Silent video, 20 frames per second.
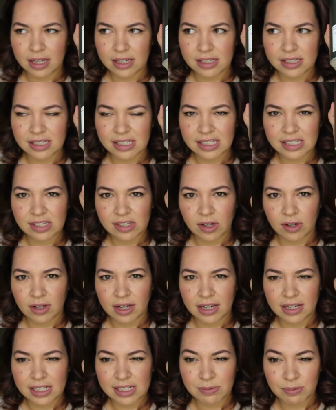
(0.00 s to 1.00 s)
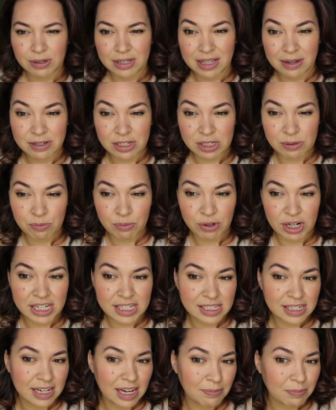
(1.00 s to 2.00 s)
sea salt kind of spray that just
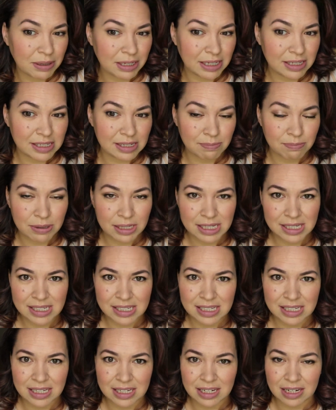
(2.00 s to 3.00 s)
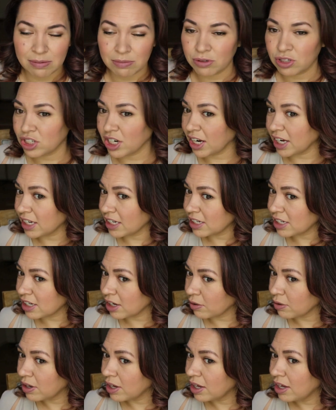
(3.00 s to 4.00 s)
breaks it up and gives it piecey and shine.
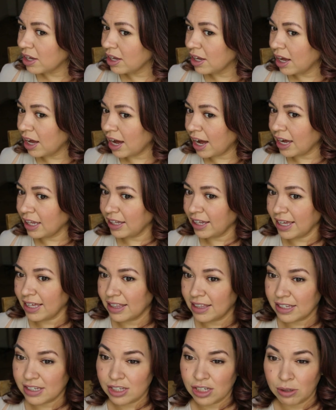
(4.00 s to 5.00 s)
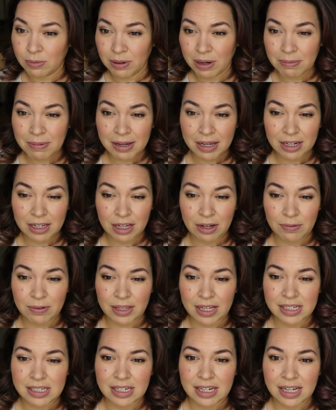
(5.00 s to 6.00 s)
So I like this too, but I'm not going to go with
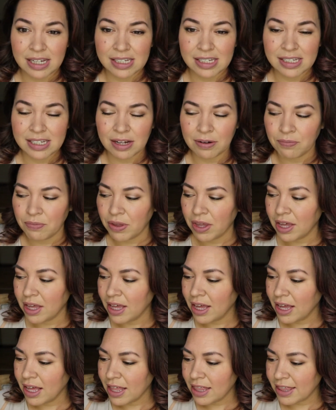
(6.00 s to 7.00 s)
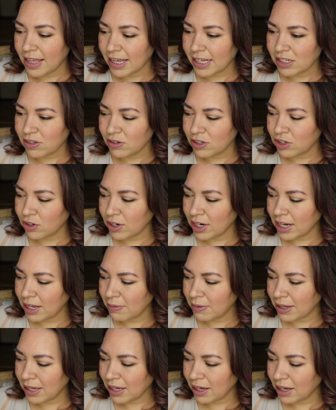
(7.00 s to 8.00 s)
that today. So thanks for joining
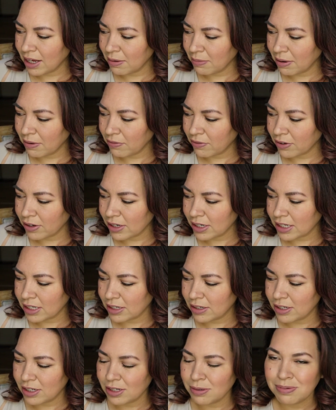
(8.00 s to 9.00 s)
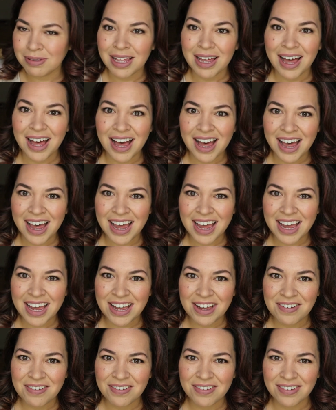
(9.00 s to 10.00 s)
me on my first YouTube
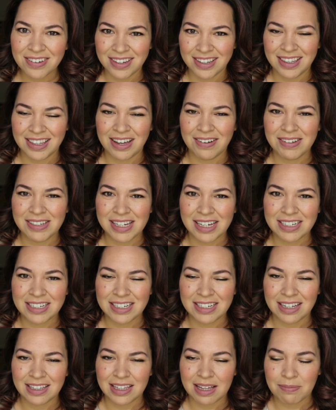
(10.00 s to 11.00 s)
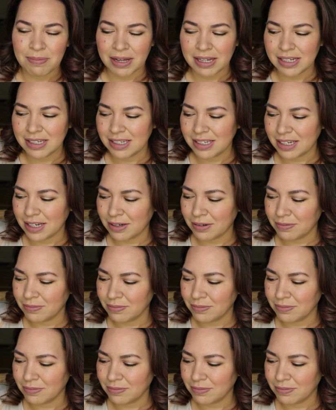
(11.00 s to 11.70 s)
Live. That was actually not that bad. So